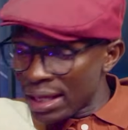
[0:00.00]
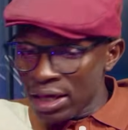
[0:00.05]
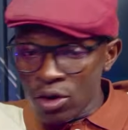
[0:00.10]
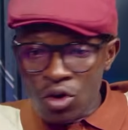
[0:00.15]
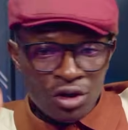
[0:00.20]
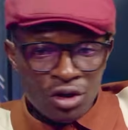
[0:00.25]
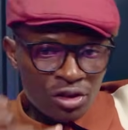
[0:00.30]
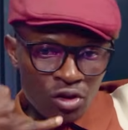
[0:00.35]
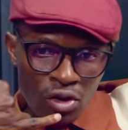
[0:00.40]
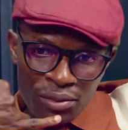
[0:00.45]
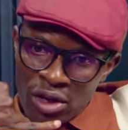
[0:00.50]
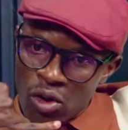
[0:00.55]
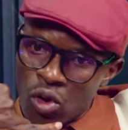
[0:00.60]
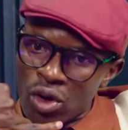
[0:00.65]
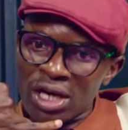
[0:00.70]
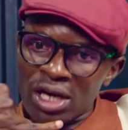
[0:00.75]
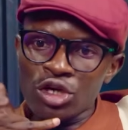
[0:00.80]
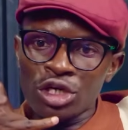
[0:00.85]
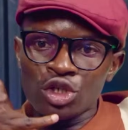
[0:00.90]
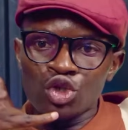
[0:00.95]
He always called me,
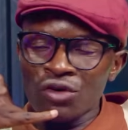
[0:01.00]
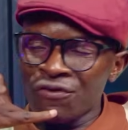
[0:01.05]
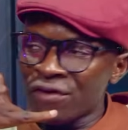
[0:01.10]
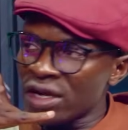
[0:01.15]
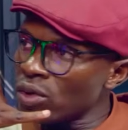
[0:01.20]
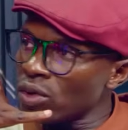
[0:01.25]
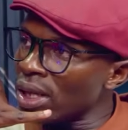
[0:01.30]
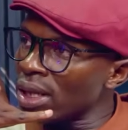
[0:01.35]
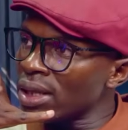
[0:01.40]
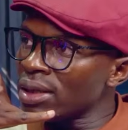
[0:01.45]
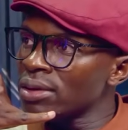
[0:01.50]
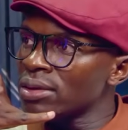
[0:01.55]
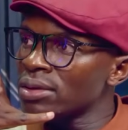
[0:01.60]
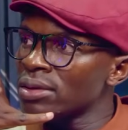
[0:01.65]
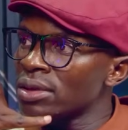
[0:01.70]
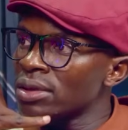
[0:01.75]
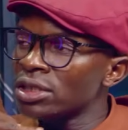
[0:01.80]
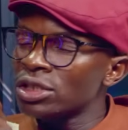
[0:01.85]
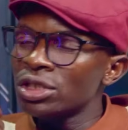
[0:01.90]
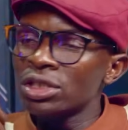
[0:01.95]
Ollah, you're doing very well.
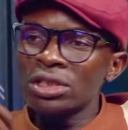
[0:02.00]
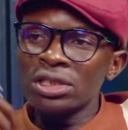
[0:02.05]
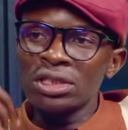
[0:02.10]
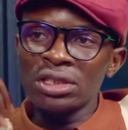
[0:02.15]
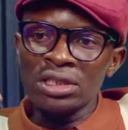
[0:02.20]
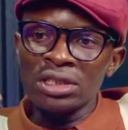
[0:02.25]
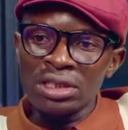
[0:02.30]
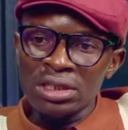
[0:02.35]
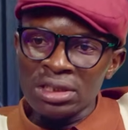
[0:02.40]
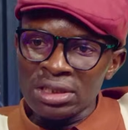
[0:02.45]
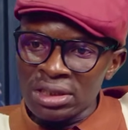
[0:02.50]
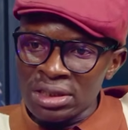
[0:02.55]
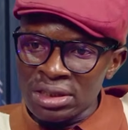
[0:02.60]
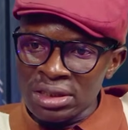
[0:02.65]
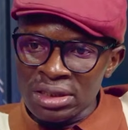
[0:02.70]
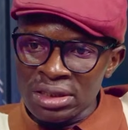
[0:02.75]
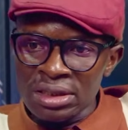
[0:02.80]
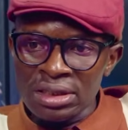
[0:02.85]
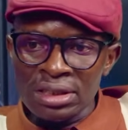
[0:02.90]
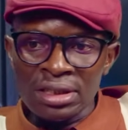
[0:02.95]

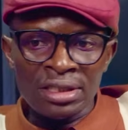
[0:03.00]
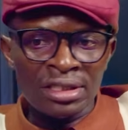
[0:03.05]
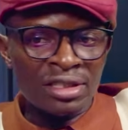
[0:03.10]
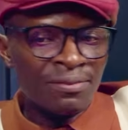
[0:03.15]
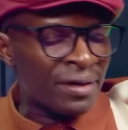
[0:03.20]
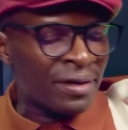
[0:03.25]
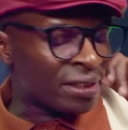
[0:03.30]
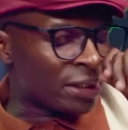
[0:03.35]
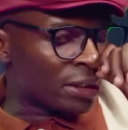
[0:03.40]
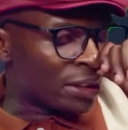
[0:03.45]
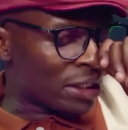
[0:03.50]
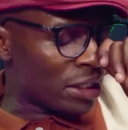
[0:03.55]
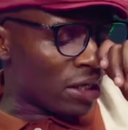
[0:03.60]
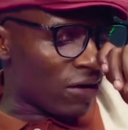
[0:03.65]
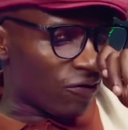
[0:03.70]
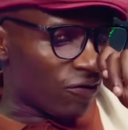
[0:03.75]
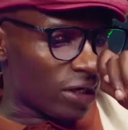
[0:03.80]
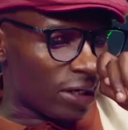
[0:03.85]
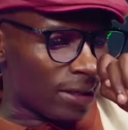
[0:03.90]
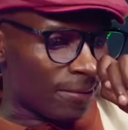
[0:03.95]
He's based in South
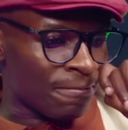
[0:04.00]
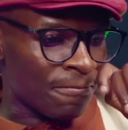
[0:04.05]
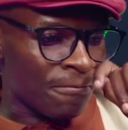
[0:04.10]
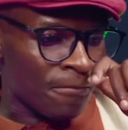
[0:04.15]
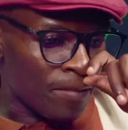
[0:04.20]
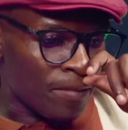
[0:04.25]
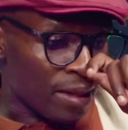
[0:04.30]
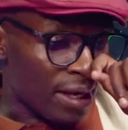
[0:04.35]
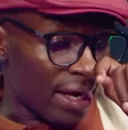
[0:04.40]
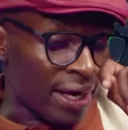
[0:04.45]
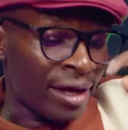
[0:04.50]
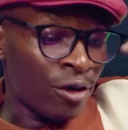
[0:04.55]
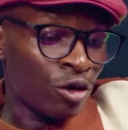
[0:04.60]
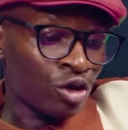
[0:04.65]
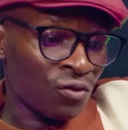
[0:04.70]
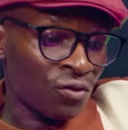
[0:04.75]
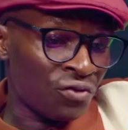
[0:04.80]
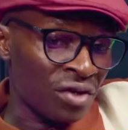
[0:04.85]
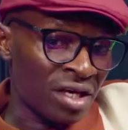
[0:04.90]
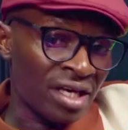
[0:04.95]
Africa. And
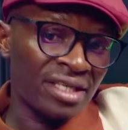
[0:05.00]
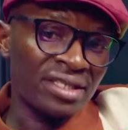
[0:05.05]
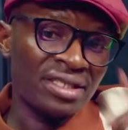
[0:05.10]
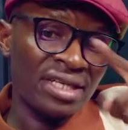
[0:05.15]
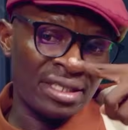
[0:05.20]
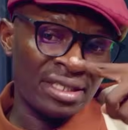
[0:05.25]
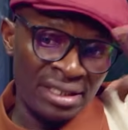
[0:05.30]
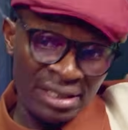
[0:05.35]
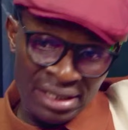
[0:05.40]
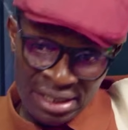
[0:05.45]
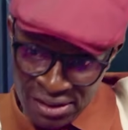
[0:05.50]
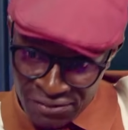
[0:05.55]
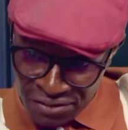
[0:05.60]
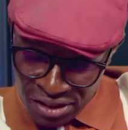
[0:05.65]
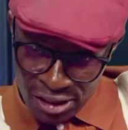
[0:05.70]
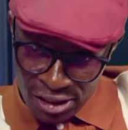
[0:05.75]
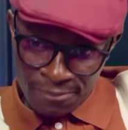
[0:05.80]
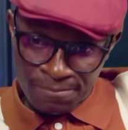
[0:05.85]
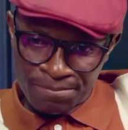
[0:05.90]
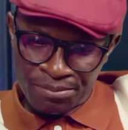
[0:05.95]
also VK stays in South
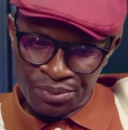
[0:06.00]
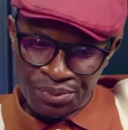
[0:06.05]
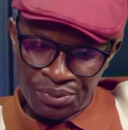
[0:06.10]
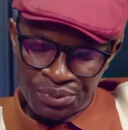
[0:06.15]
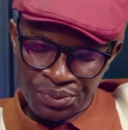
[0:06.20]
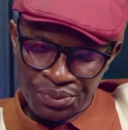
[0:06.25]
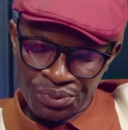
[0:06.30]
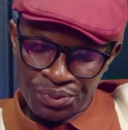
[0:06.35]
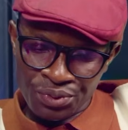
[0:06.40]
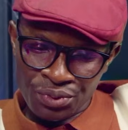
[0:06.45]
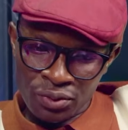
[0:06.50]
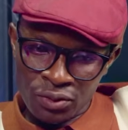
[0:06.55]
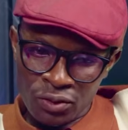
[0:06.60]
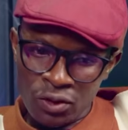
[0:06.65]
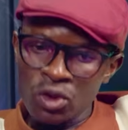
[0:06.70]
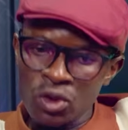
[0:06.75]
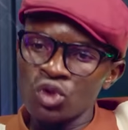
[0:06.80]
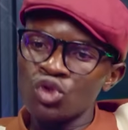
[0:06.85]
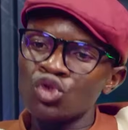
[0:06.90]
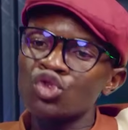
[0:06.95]
Africa.
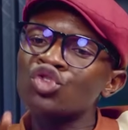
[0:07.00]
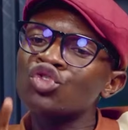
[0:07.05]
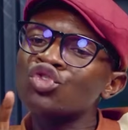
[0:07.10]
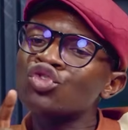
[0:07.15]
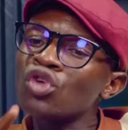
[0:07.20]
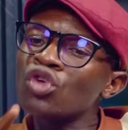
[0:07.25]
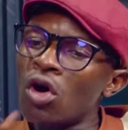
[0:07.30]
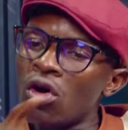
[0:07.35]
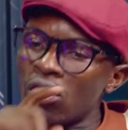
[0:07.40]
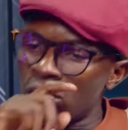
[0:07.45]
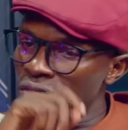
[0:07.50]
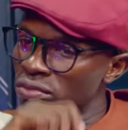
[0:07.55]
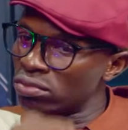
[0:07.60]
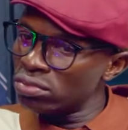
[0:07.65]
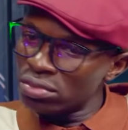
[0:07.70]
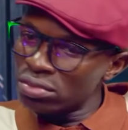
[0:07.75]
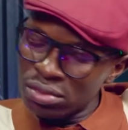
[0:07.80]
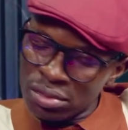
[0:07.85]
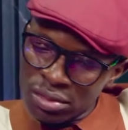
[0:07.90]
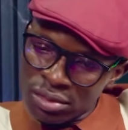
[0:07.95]
So,
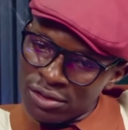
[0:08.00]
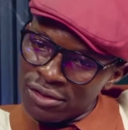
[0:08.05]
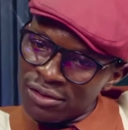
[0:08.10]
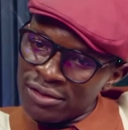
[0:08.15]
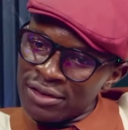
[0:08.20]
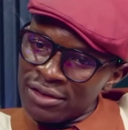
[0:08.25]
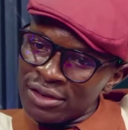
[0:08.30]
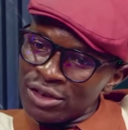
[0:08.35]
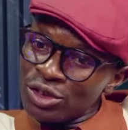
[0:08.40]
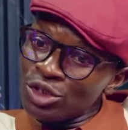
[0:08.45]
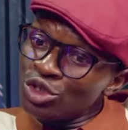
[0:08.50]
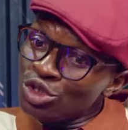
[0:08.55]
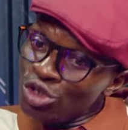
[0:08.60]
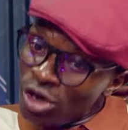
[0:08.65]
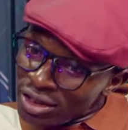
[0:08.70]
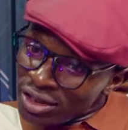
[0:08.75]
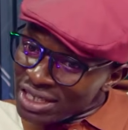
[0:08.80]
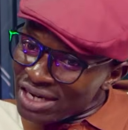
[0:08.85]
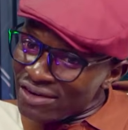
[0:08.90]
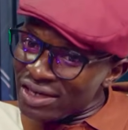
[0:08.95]

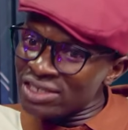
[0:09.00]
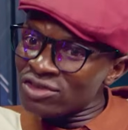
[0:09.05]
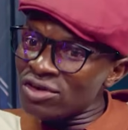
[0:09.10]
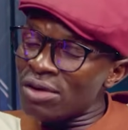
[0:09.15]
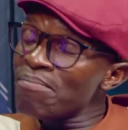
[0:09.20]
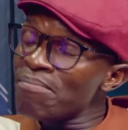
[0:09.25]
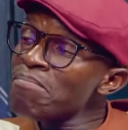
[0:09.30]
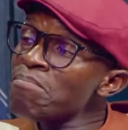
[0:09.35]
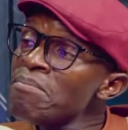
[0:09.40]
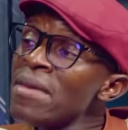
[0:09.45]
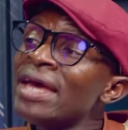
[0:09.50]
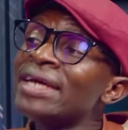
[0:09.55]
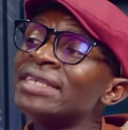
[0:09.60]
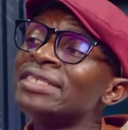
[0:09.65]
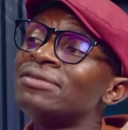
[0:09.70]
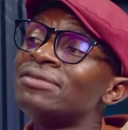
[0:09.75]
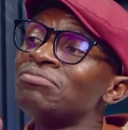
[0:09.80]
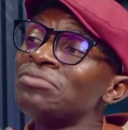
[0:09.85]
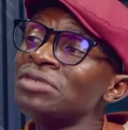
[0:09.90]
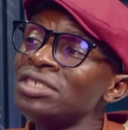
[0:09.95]
Dr. Waziwa
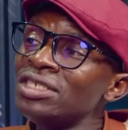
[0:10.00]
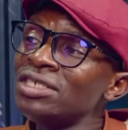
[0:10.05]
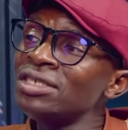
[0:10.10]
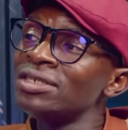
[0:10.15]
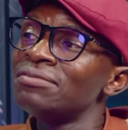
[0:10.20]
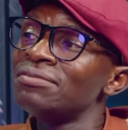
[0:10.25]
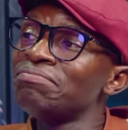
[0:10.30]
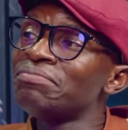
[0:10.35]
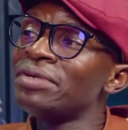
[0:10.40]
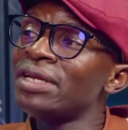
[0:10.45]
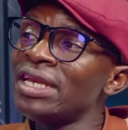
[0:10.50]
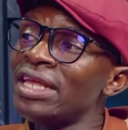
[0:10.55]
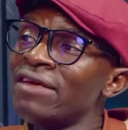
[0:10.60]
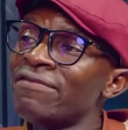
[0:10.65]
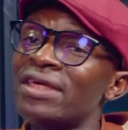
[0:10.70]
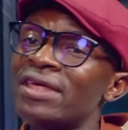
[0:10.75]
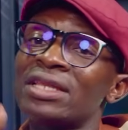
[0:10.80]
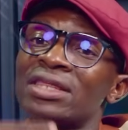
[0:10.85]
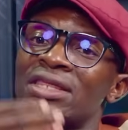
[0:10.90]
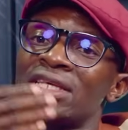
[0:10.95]
made me
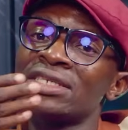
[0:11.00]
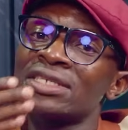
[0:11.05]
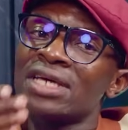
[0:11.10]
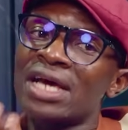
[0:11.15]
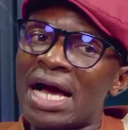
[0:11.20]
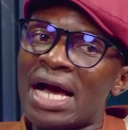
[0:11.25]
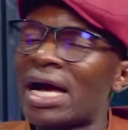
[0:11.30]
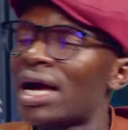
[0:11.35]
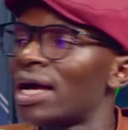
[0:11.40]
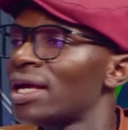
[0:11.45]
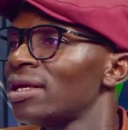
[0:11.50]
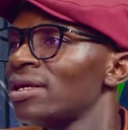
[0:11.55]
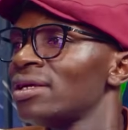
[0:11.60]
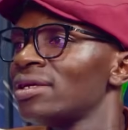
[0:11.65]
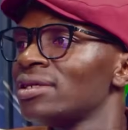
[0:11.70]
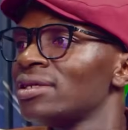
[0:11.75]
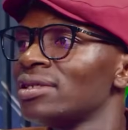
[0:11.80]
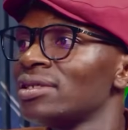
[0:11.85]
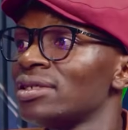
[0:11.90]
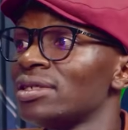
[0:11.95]
believe that this guy
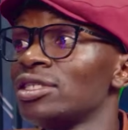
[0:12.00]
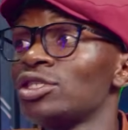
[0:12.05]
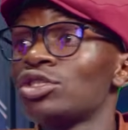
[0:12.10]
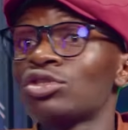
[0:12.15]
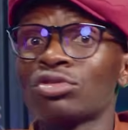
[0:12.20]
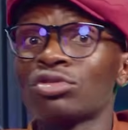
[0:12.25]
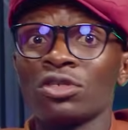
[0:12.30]
is